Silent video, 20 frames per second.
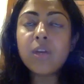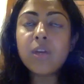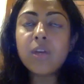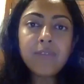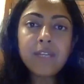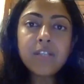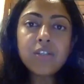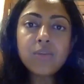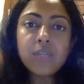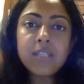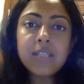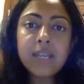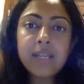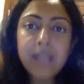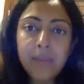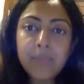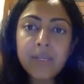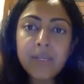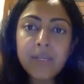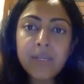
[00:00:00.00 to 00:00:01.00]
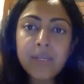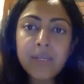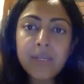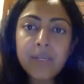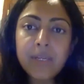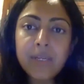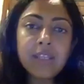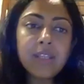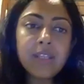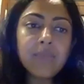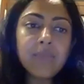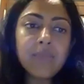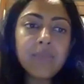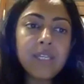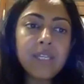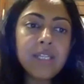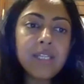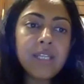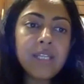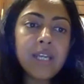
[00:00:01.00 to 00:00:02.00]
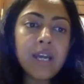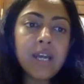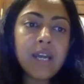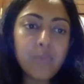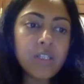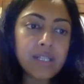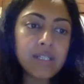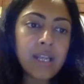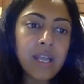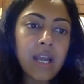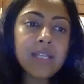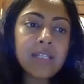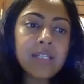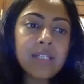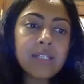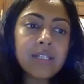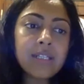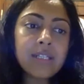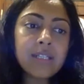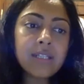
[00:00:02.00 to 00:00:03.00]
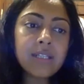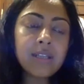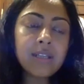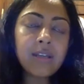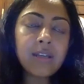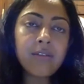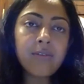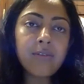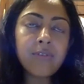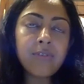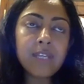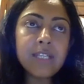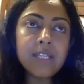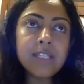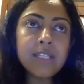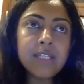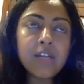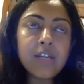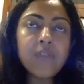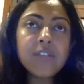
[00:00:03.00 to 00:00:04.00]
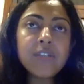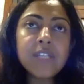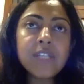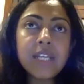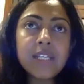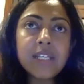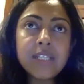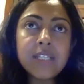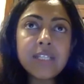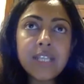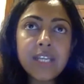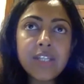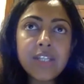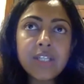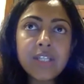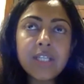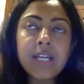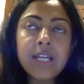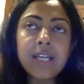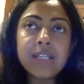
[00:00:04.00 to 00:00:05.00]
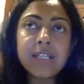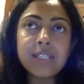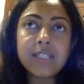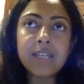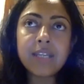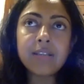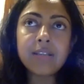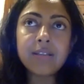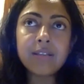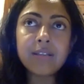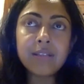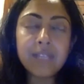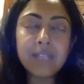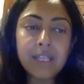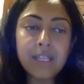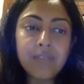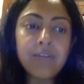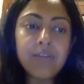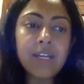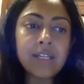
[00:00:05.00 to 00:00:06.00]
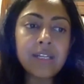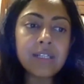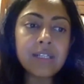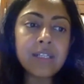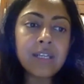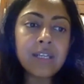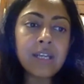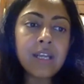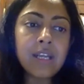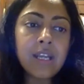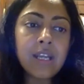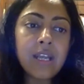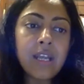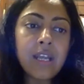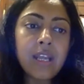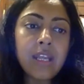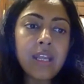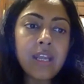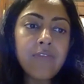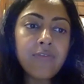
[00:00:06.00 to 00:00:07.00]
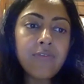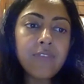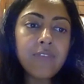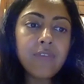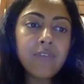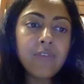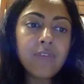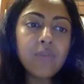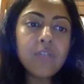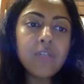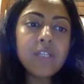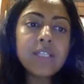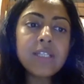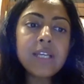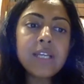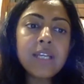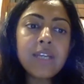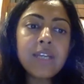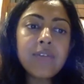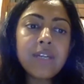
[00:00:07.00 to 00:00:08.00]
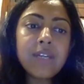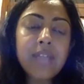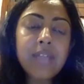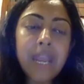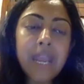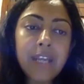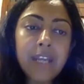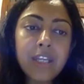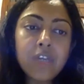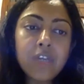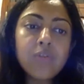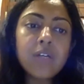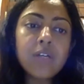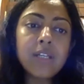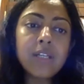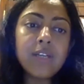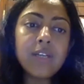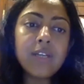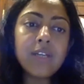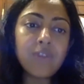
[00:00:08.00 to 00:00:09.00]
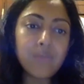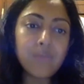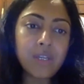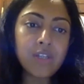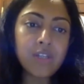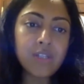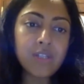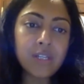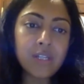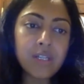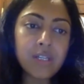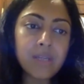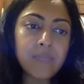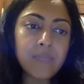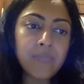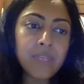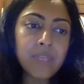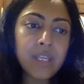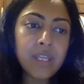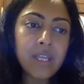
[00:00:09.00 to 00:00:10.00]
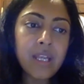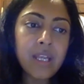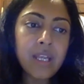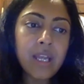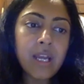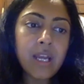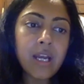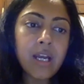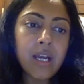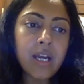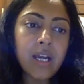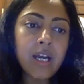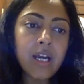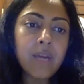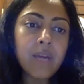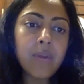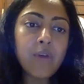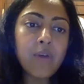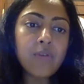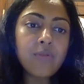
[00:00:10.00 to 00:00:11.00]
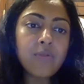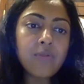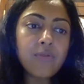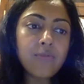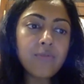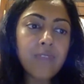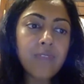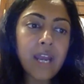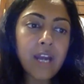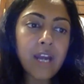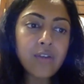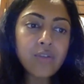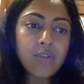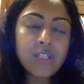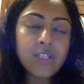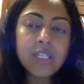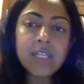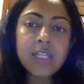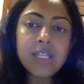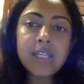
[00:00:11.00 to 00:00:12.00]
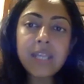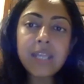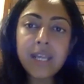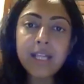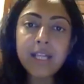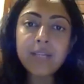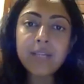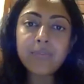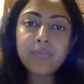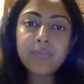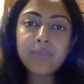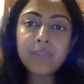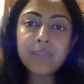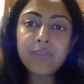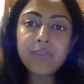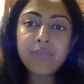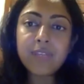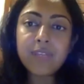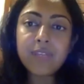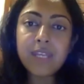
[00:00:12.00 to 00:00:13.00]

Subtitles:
When a suicide happens, and important is that instead of sensationalizing the event, if the viewers are given accurate information about where to seek help, if